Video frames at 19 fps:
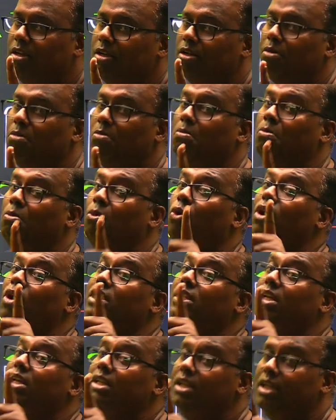
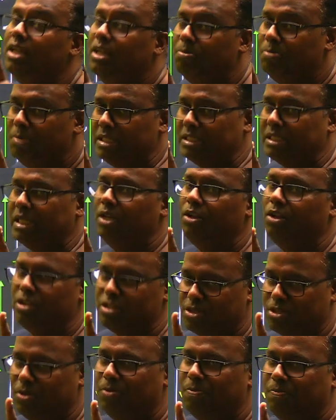molten metal
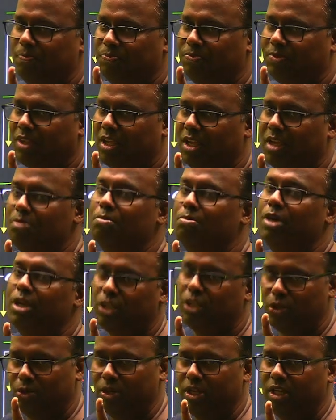also,
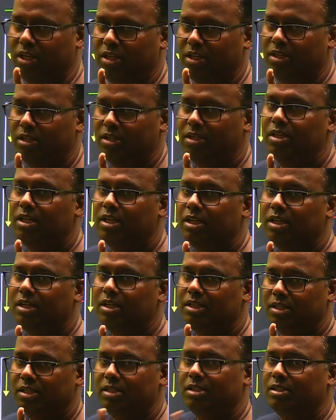mercury.
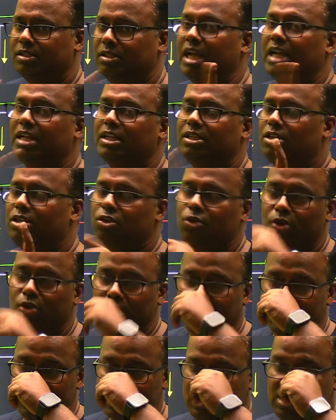That don't
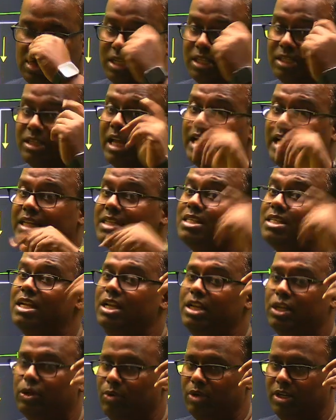consider that as a
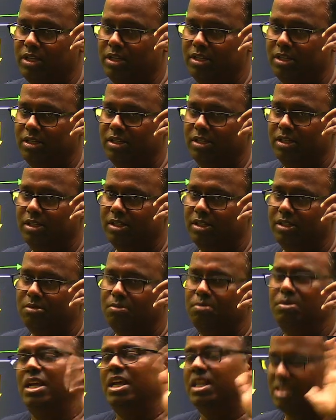liquid.
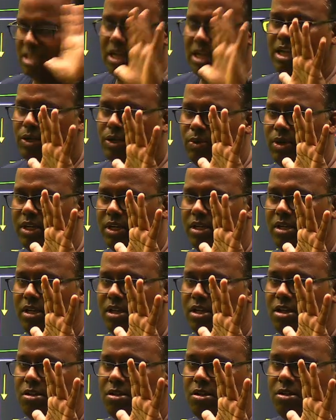It's a liquid,
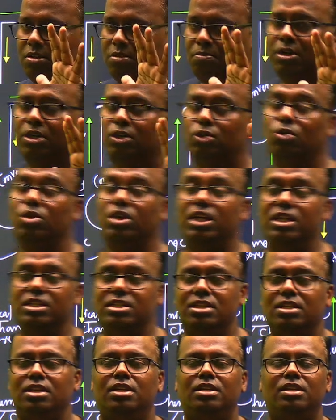but don't
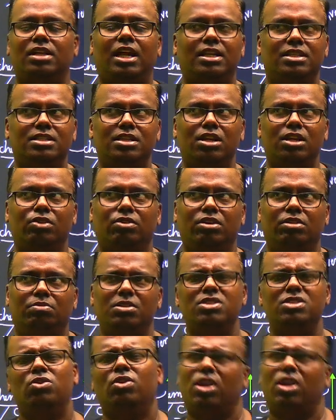consider that as a liquid means,
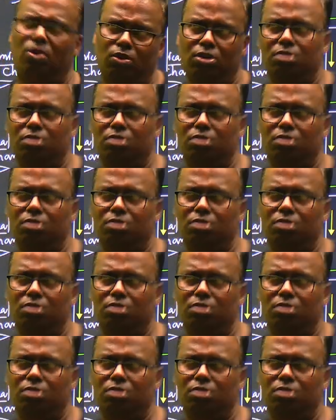okay, hold my